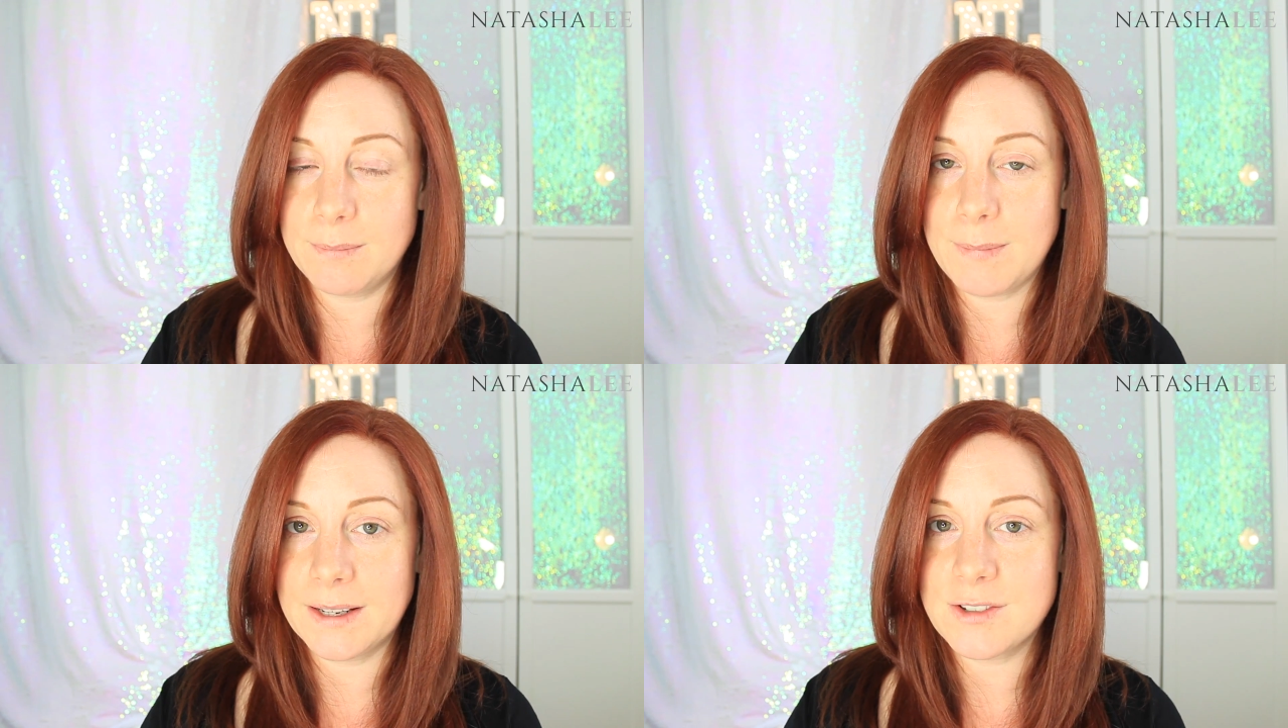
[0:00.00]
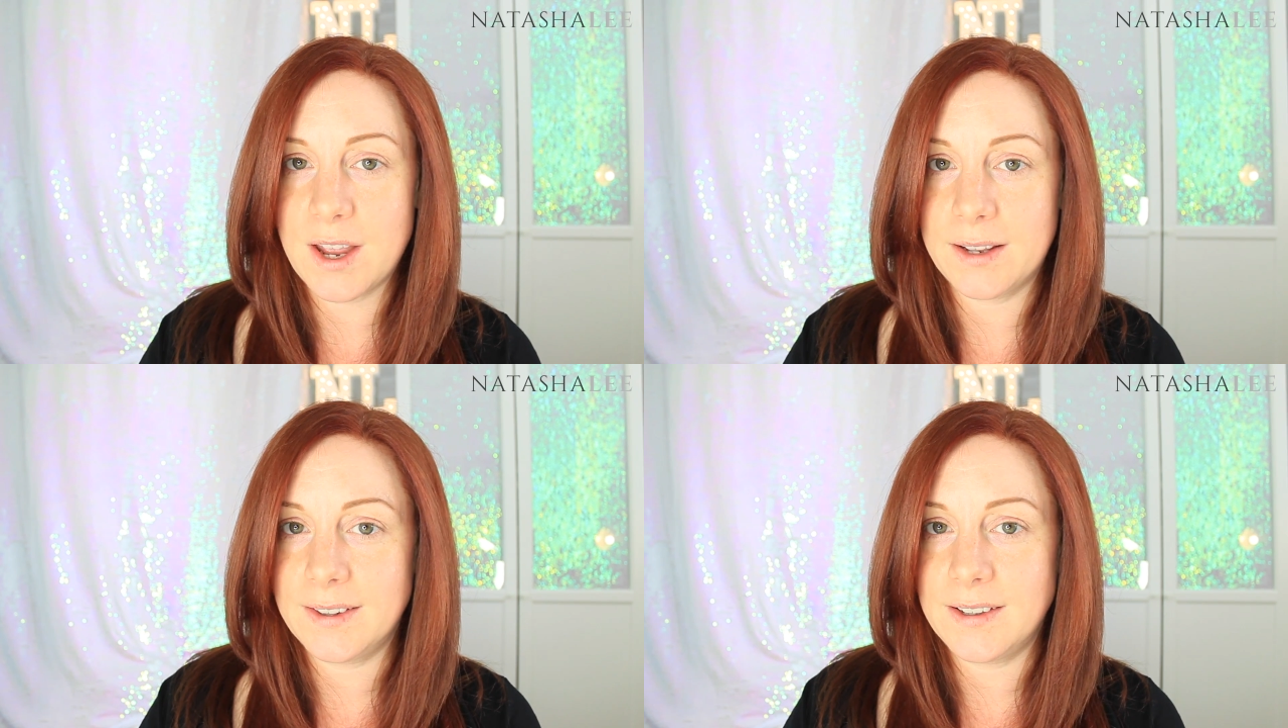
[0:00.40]
in
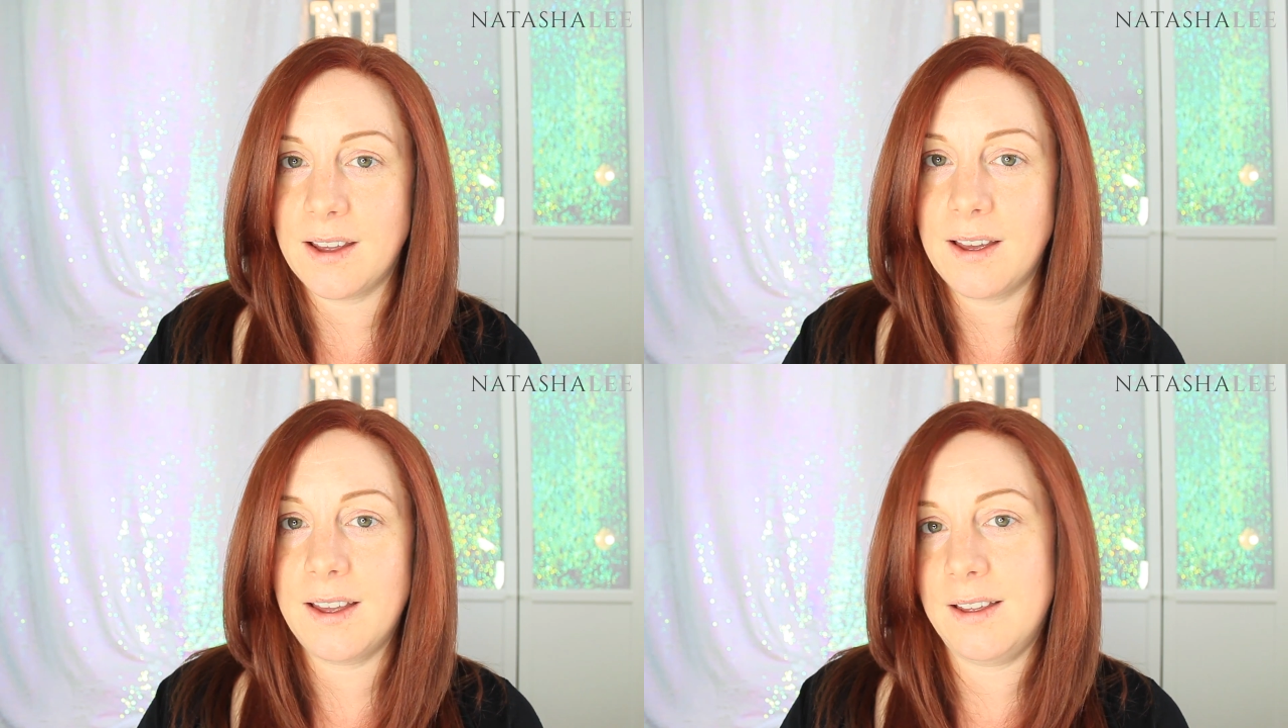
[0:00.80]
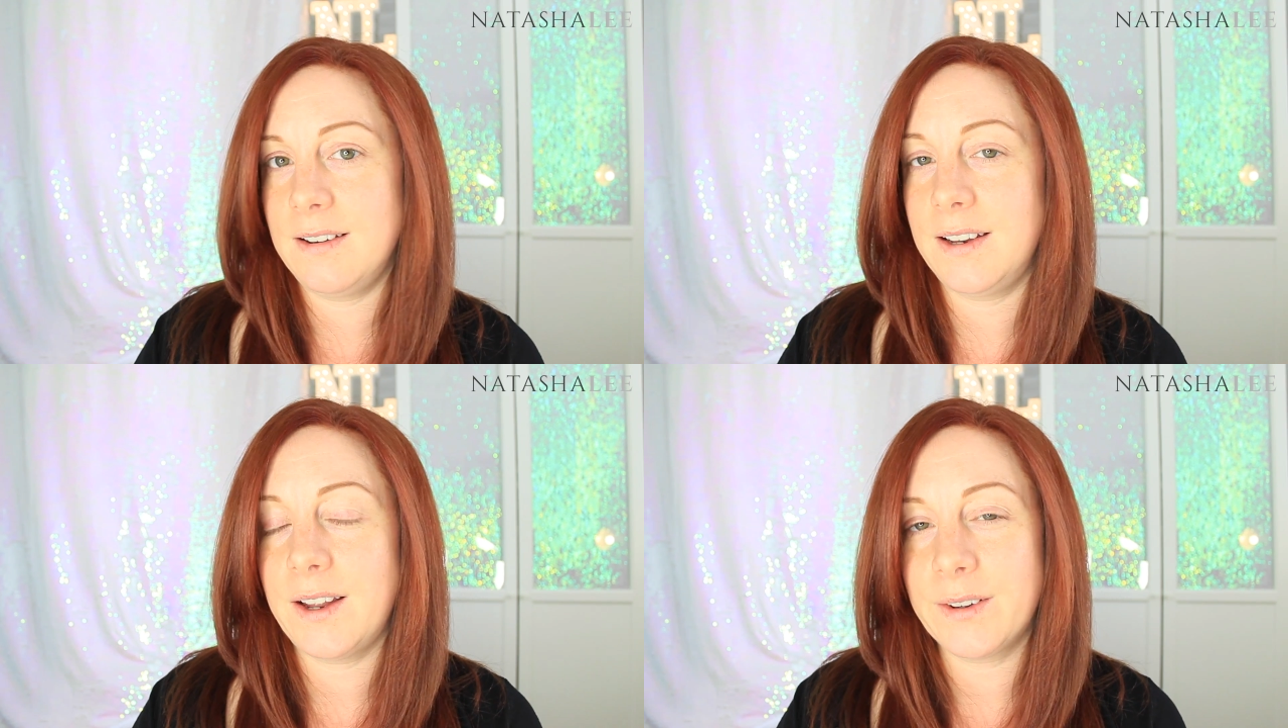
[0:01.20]
Manchester,
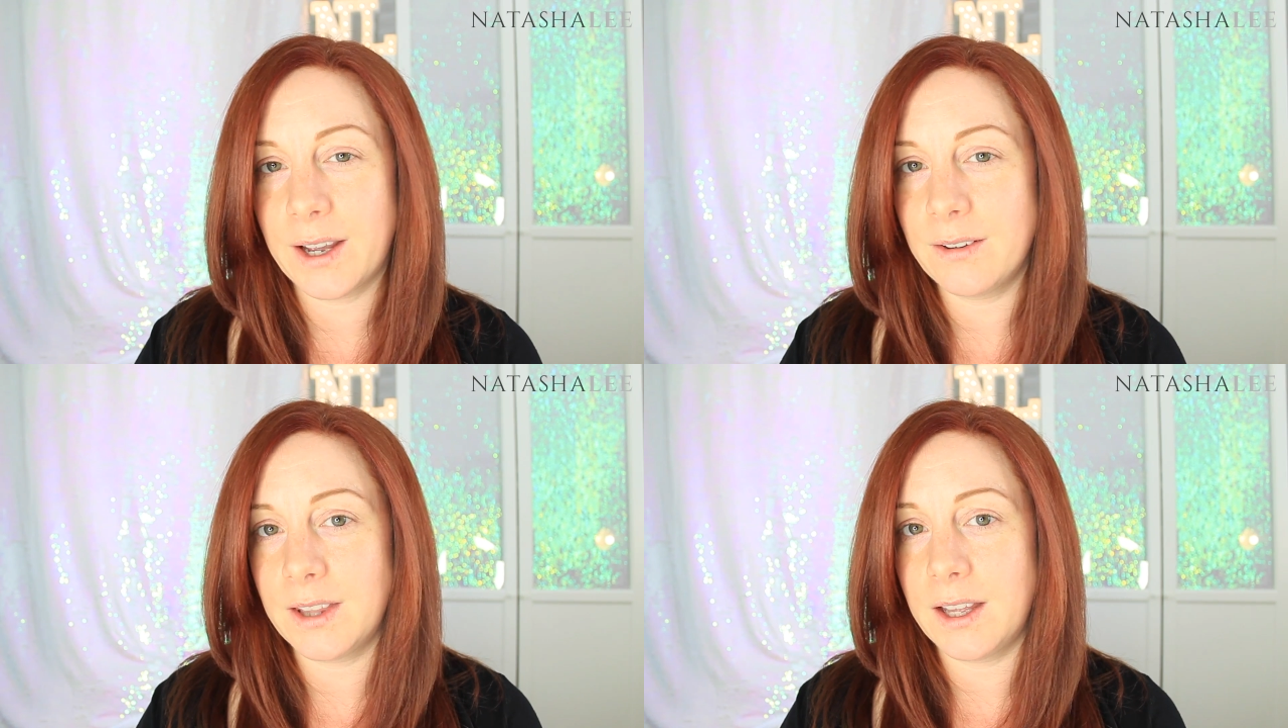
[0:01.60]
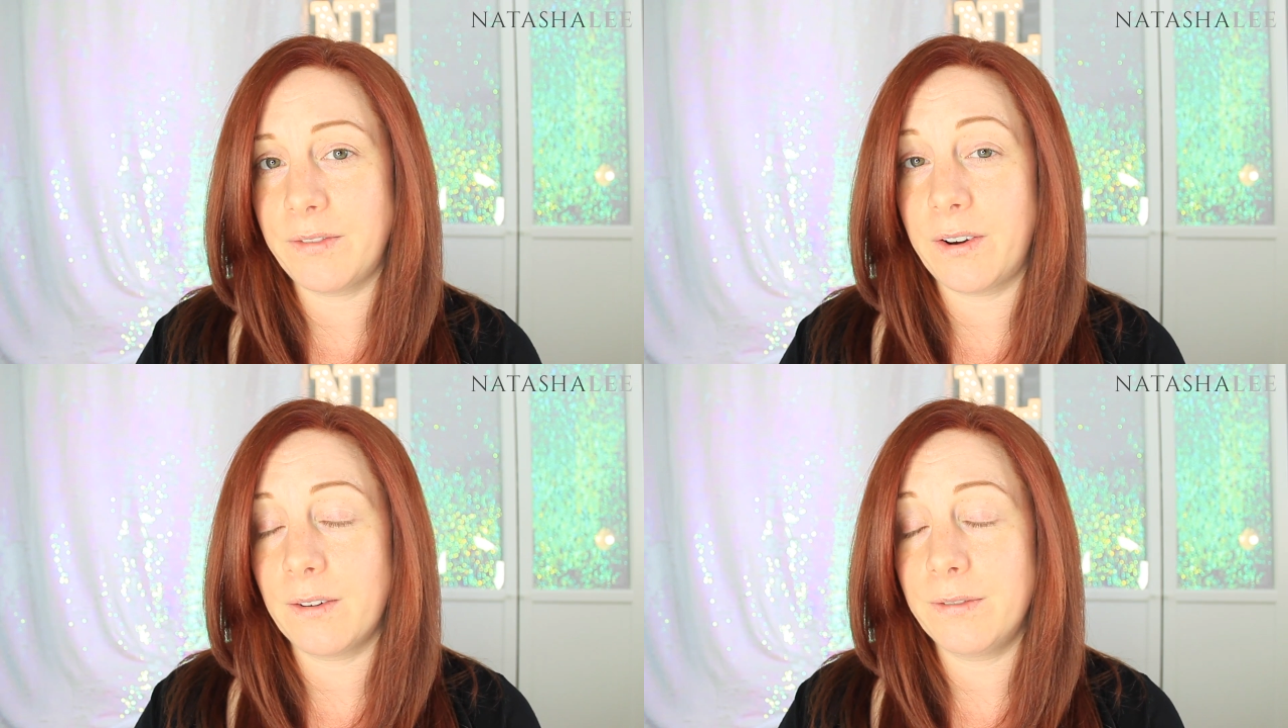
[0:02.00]
and I don't go there
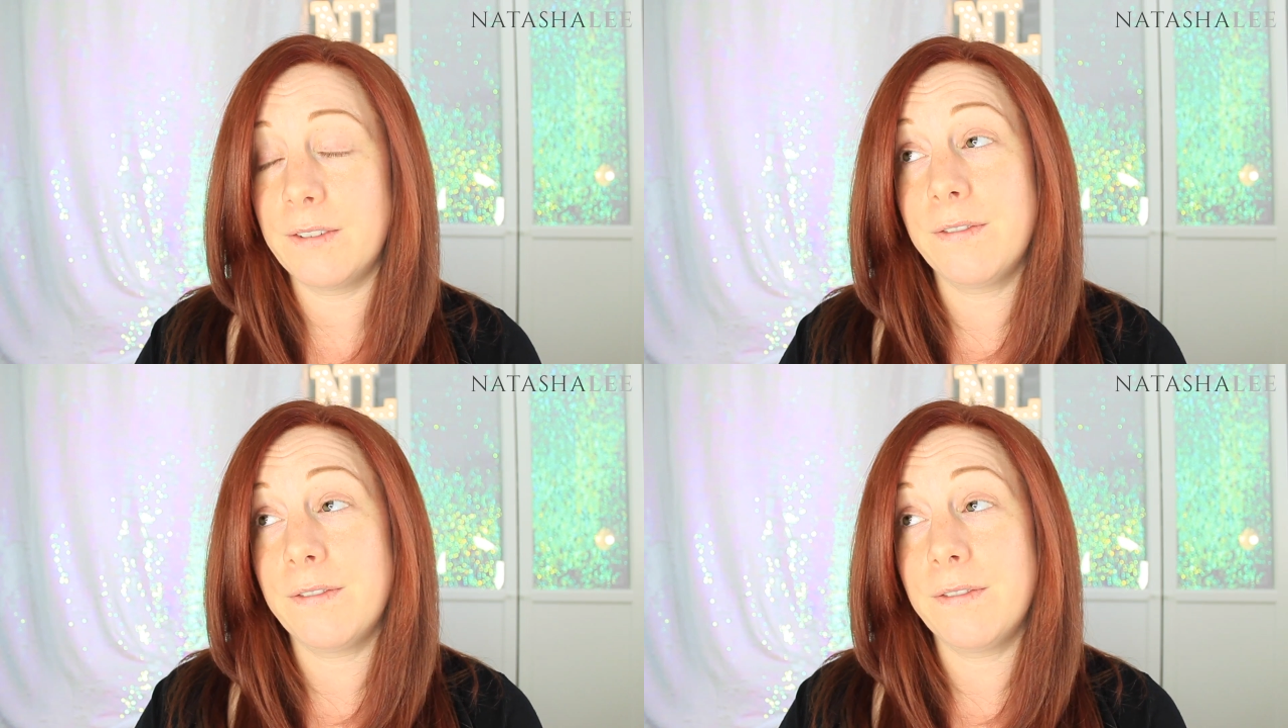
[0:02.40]
very often.